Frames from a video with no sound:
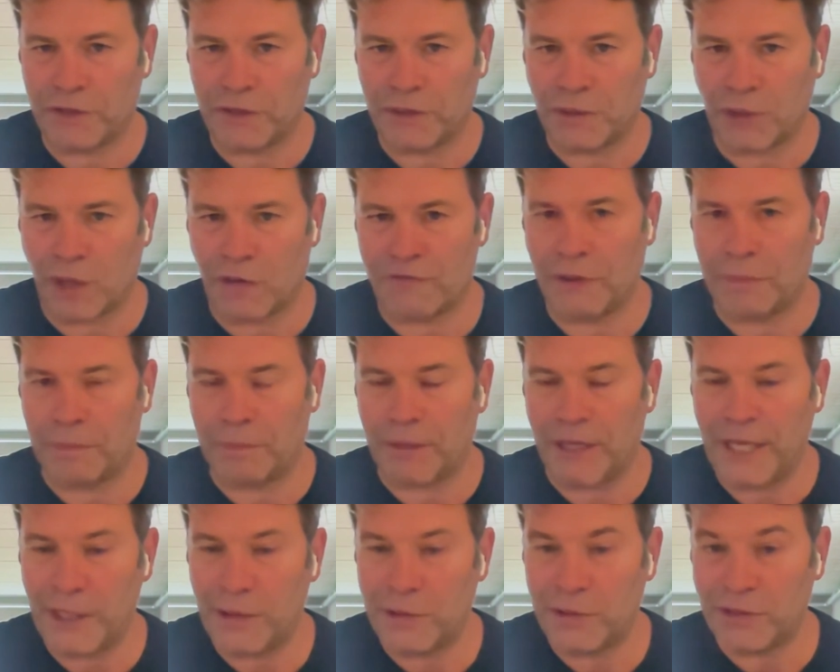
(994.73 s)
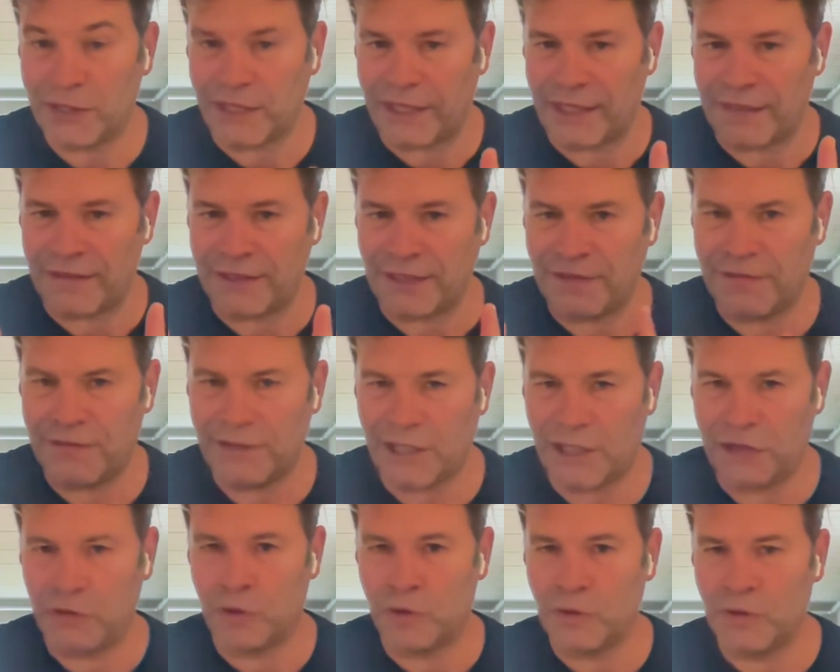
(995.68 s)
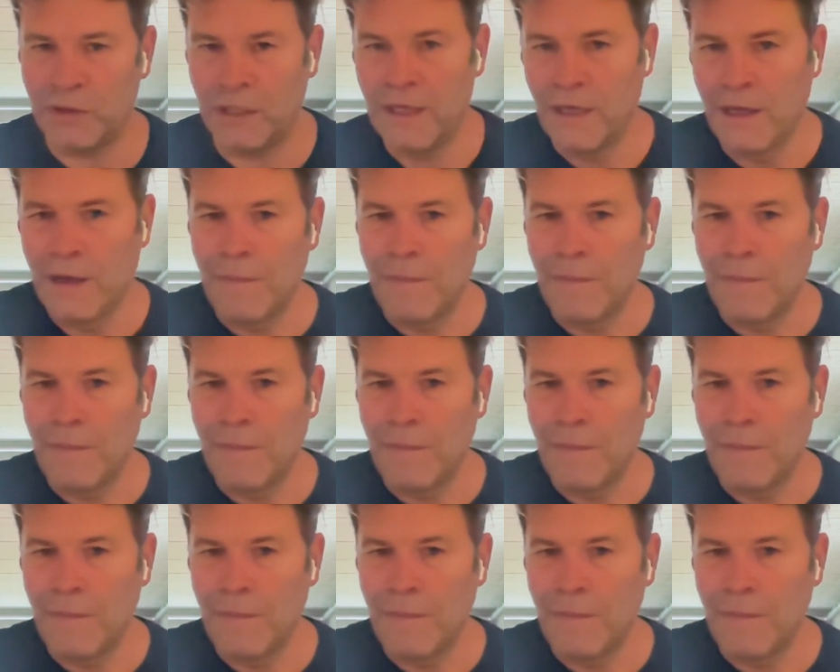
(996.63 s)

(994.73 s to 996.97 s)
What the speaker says: the playout, and then to